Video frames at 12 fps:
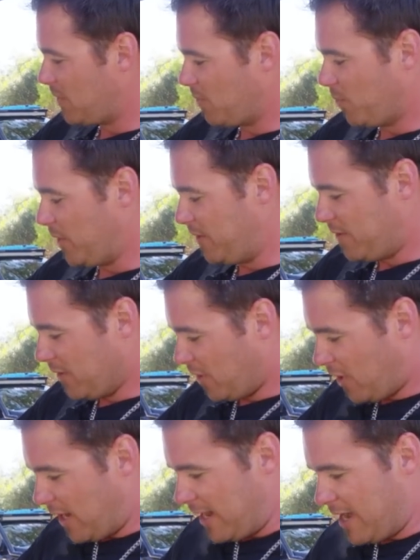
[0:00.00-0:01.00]
with the
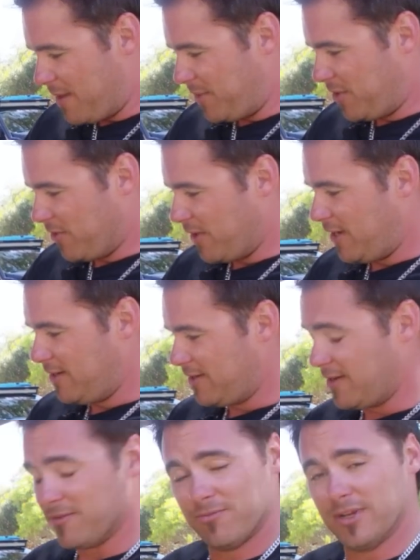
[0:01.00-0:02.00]
light army green,
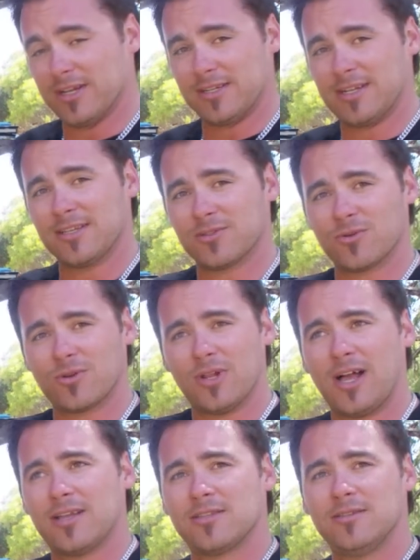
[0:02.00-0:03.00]
it really does look
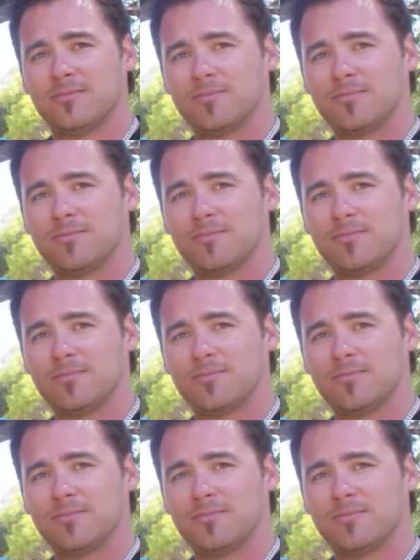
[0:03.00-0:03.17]
classy.